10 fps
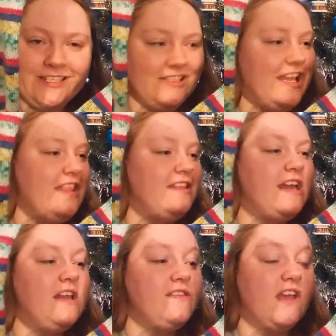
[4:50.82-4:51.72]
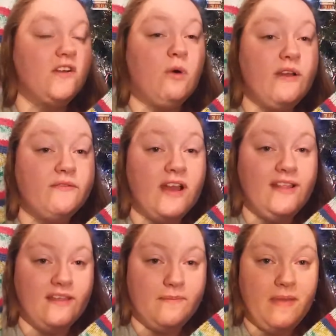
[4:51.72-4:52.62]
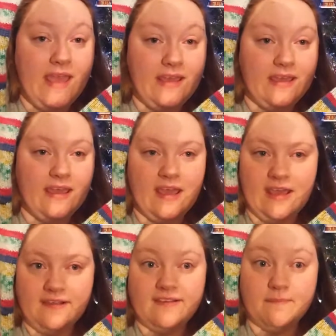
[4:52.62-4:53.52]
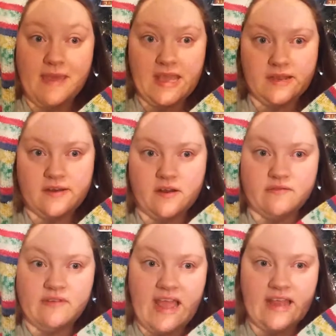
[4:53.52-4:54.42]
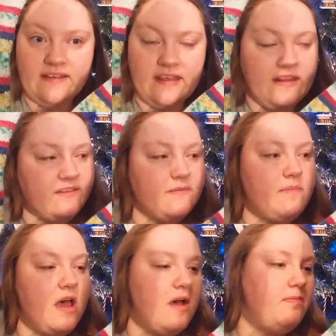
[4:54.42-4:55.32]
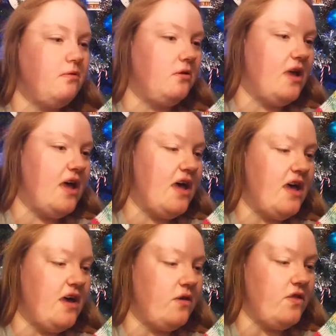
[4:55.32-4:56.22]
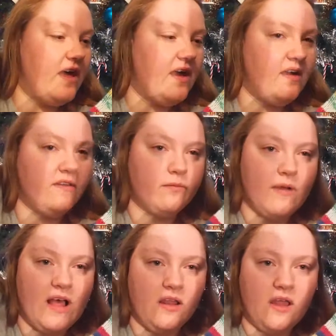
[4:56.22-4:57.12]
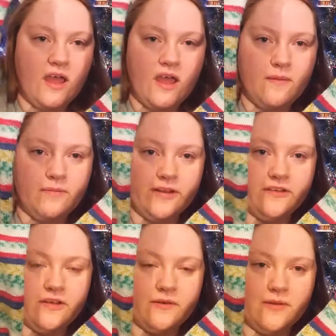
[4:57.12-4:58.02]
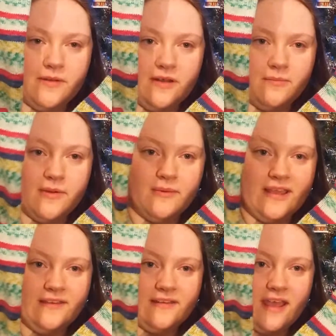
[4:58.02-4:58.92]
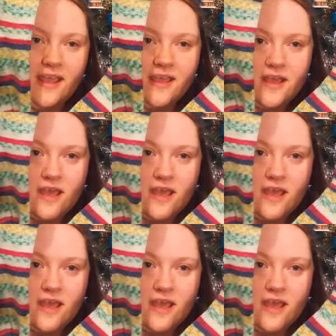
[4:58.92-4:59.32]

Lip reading: Again, the colours aren't quite right. They're pink. It's a pink, not a red, and it's a purple on there as well, but it's showing up a little bit weird today.